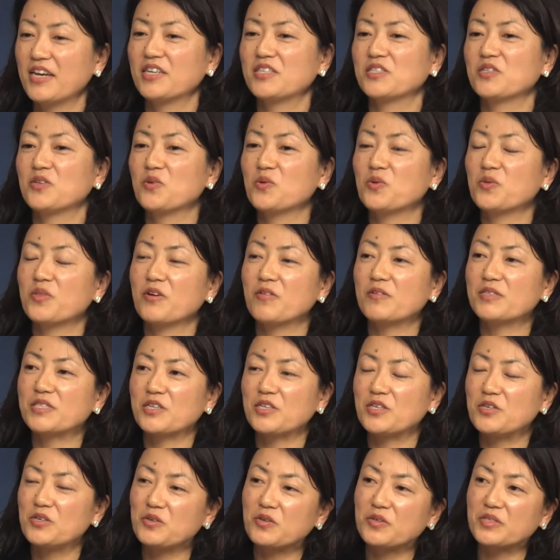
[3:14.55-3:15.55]
So there is a
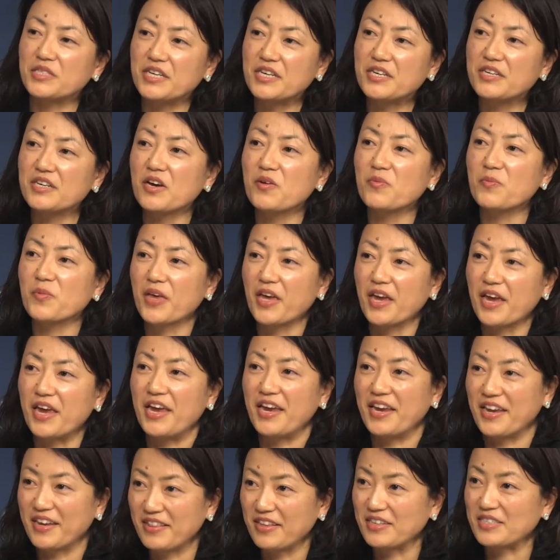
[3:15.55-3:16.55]
huge income
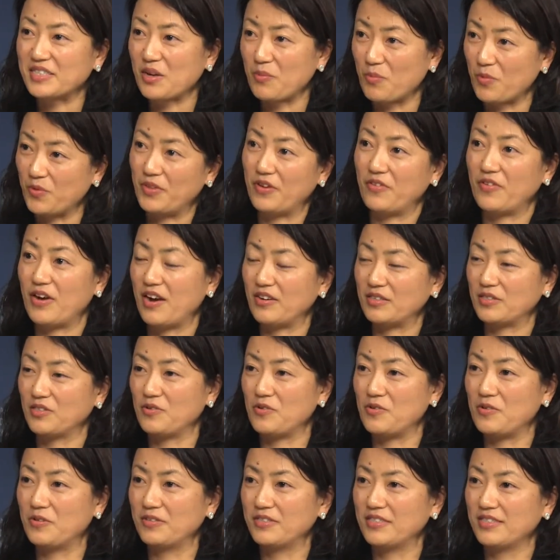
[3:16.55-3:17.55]
gain in the, some of the
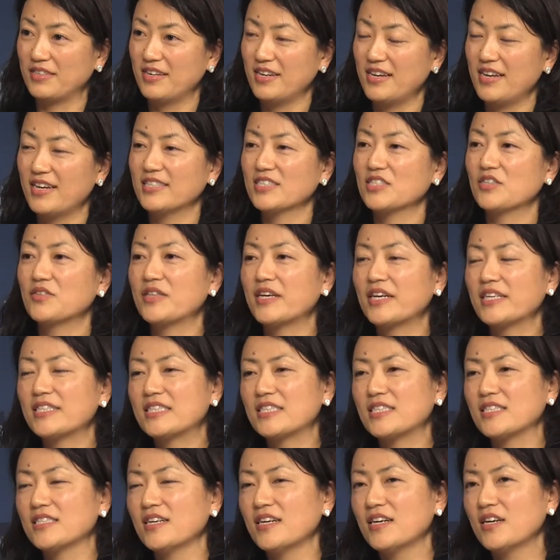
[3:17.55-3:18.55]
households. So
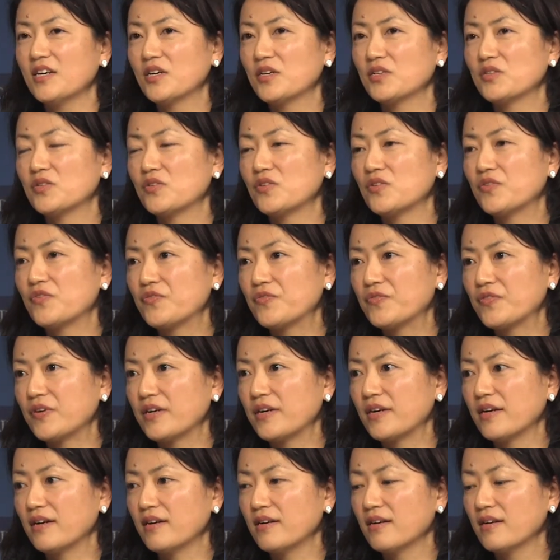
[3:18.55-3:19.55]
that's sort of,
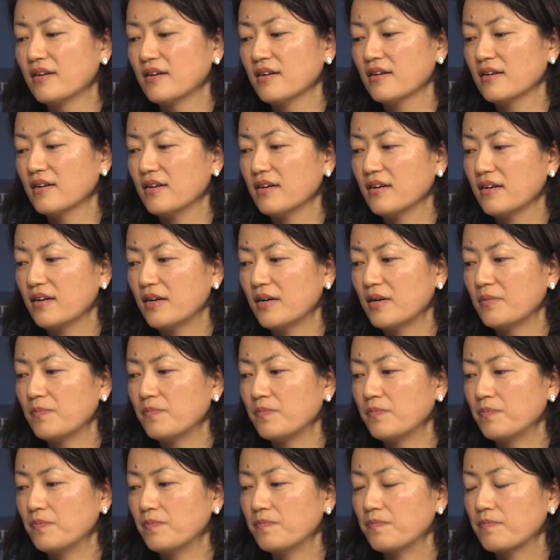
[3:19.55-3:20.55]
uh,
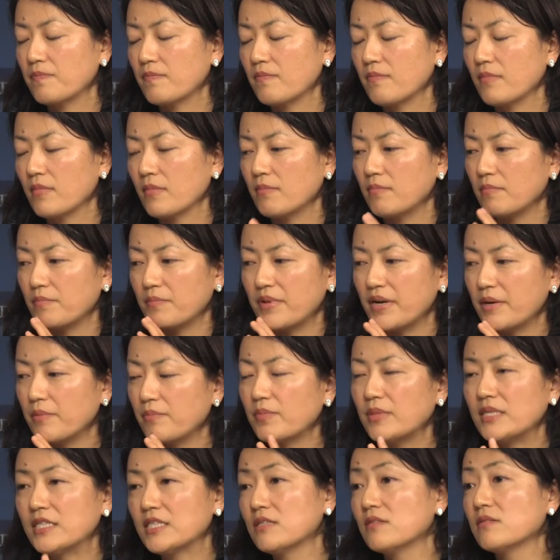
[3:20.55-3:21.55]
um,
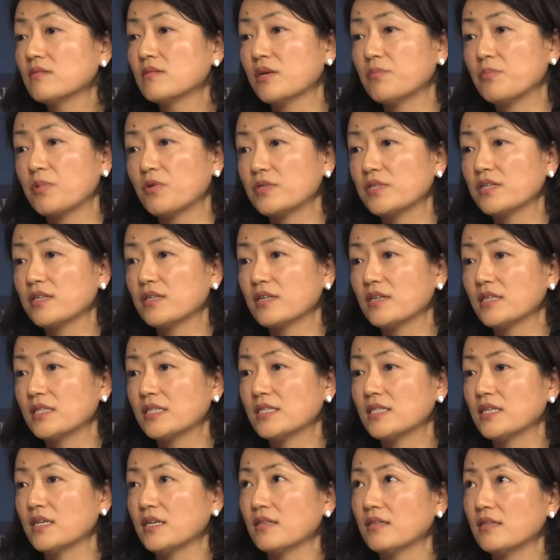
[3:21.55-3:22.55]
it's not the project is
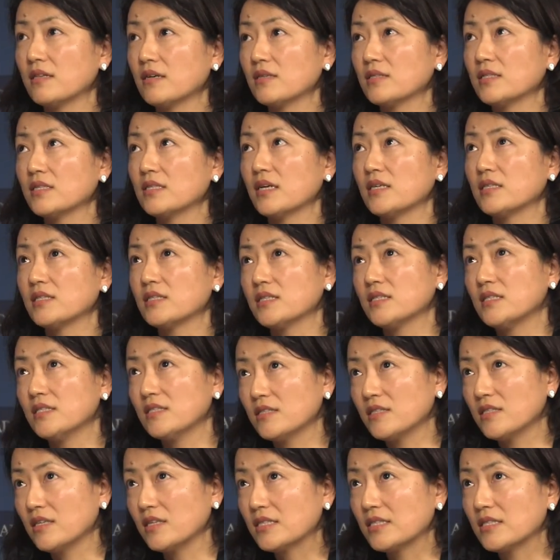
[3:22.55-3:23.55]
that's, that's,
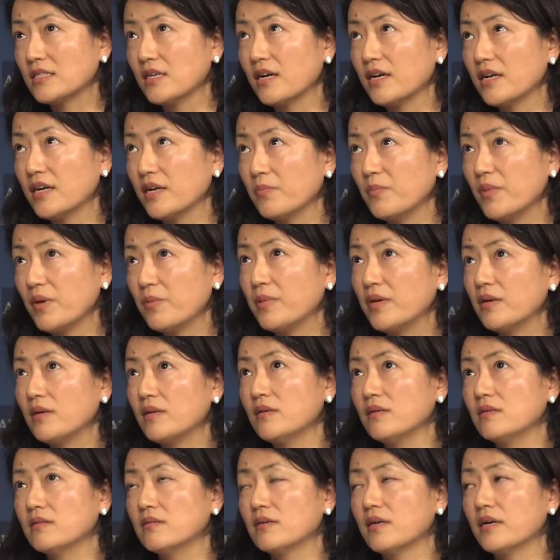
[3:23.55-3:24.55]
just started
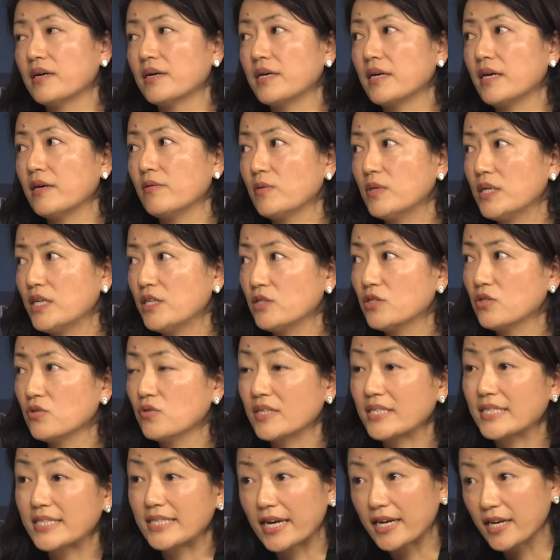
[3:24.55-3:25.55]
maybe uh, in, into
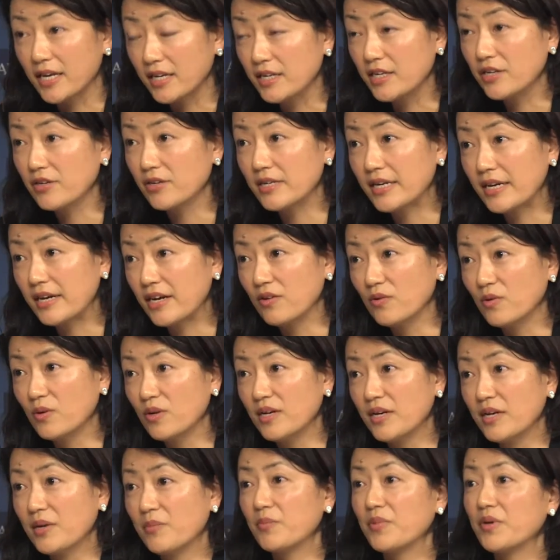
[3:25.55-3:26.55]
a second year now,
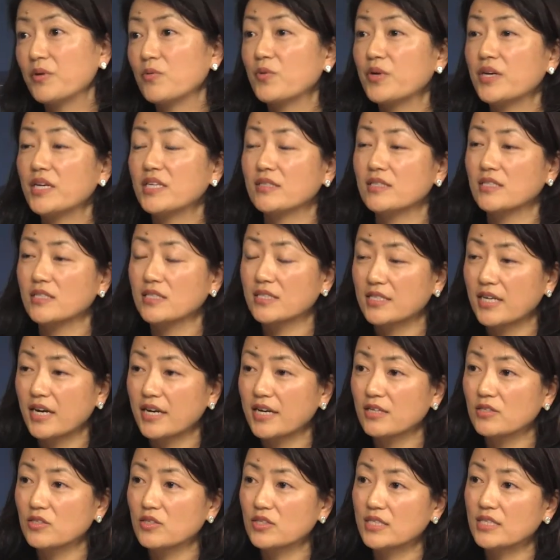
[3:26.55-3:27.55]
but we
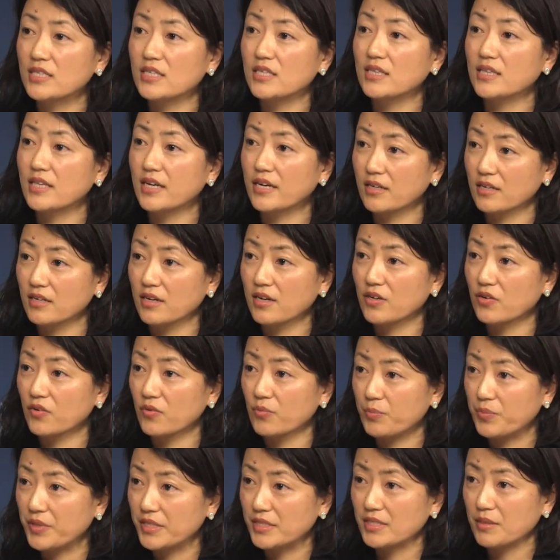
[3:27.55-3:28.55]
started to seeing that kind
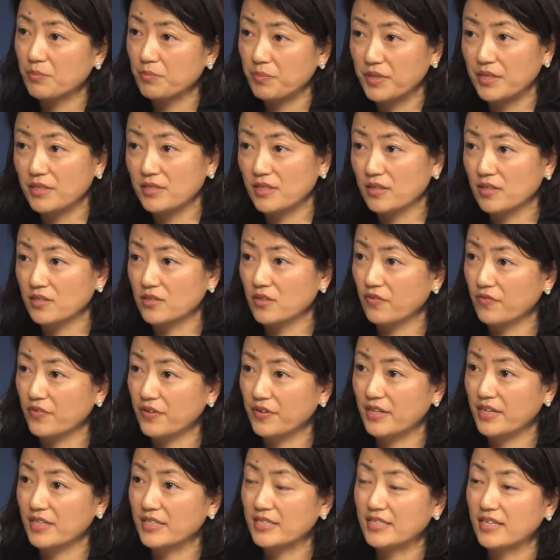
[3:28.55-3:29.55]
of bits and pieces of
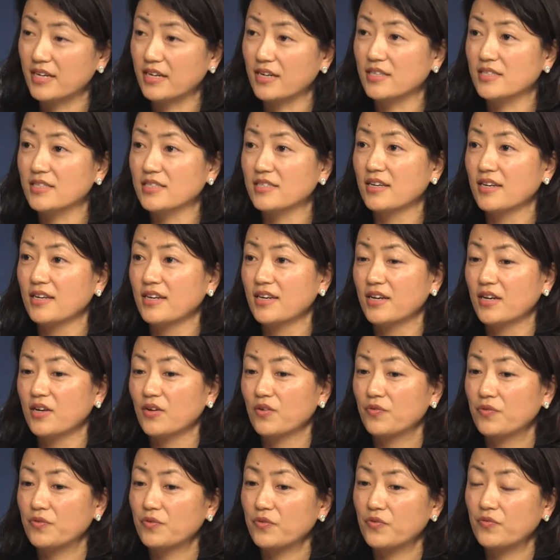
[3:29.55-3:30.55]
it is that it's
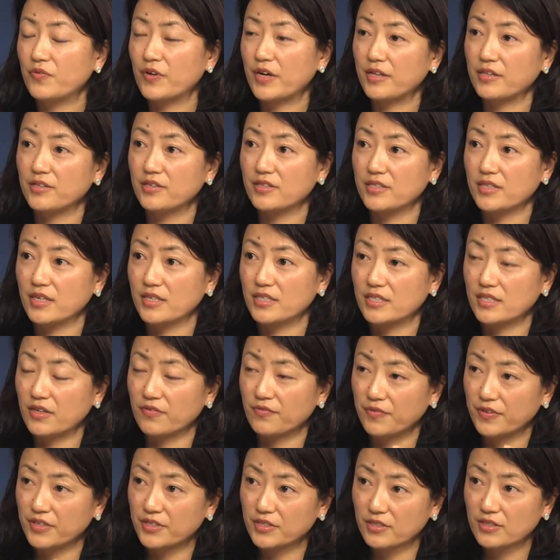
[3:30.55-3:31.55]
food value chains
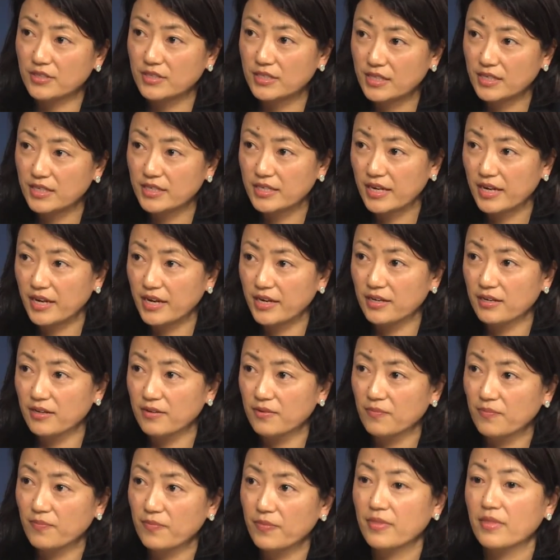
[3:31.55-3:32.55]
efficiency gain
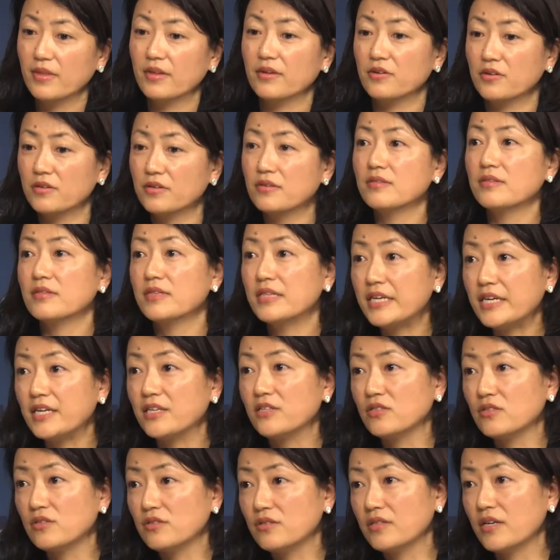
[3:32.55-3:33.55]
could
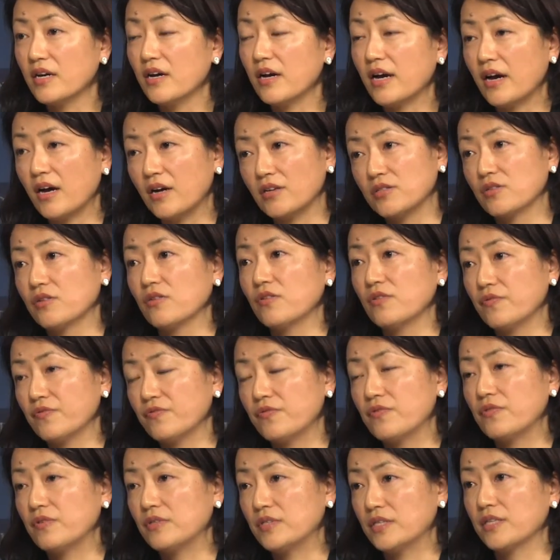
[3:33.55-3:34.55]
lead to the household
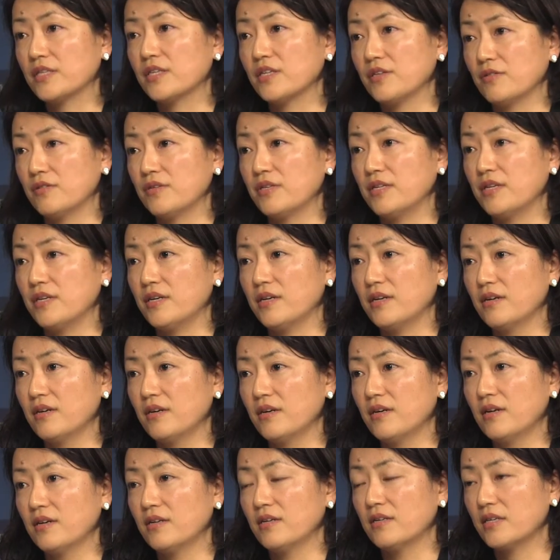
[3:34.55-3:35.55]
food security
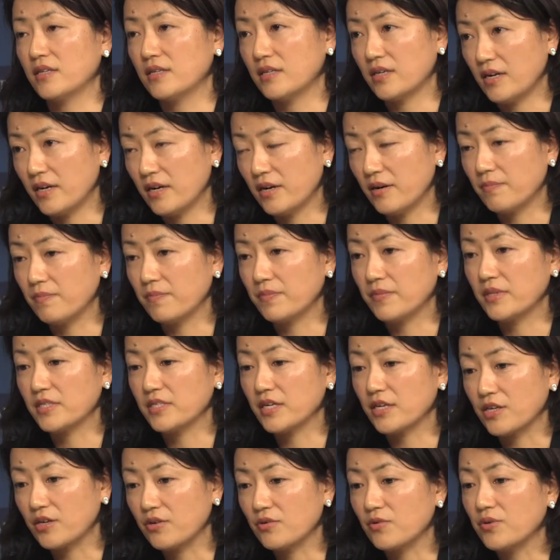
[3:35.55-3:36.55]
um,
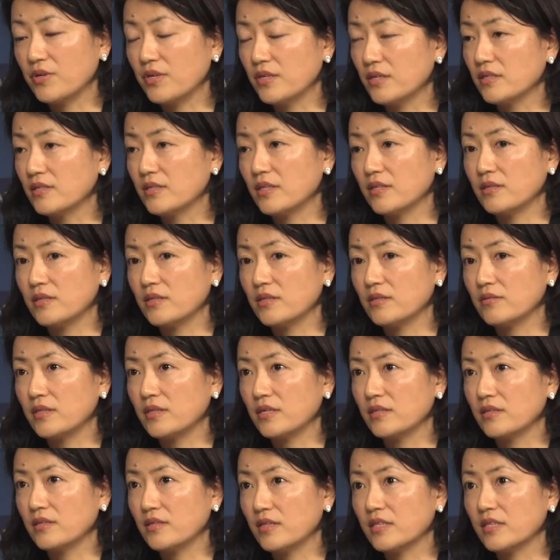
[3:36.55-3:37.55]
securing uh,
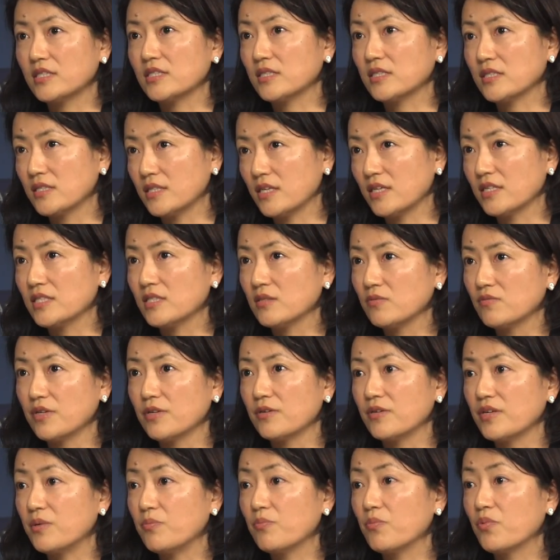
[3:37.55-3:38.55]
the, that's that's
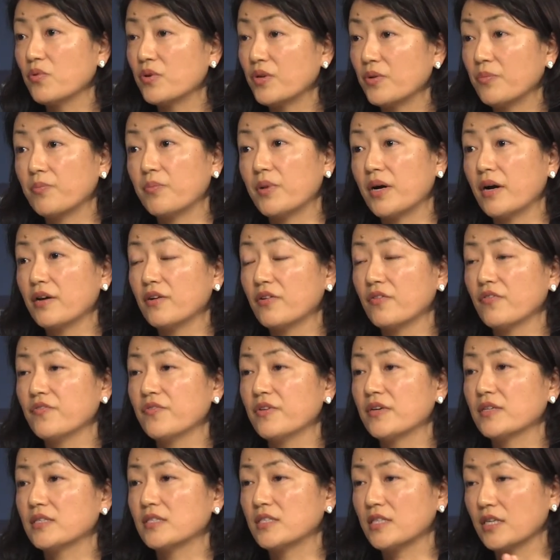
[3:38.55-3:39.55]
very important part of
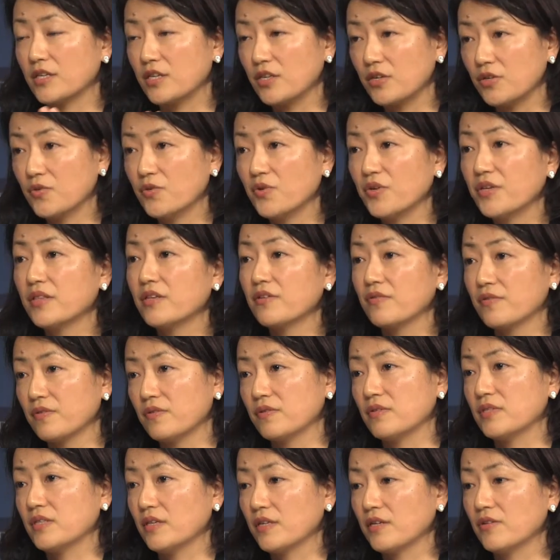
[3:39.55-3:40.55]
that securing the
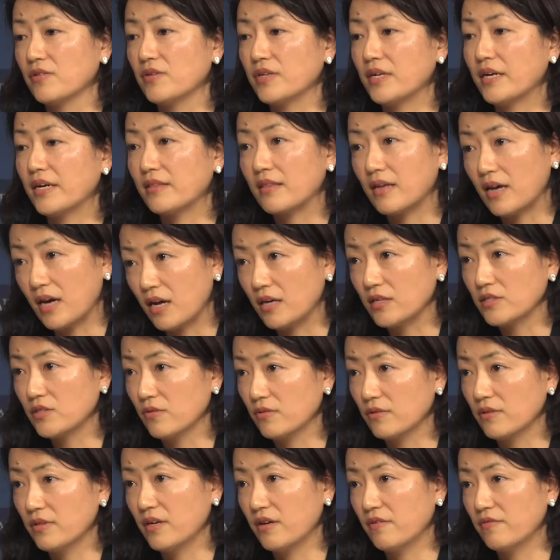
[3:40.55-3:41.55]
food security at the
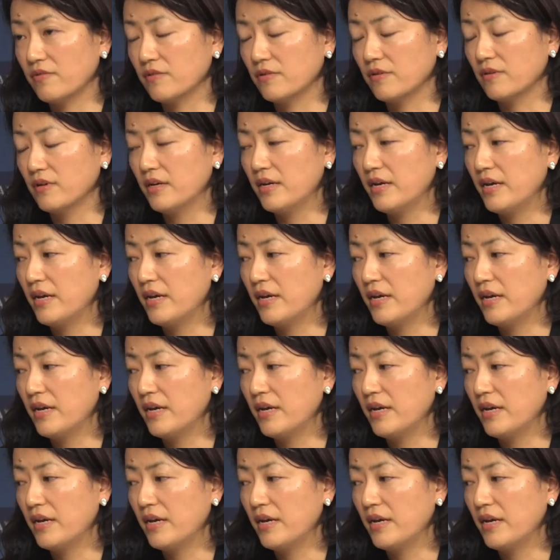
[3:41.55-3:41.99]
household level.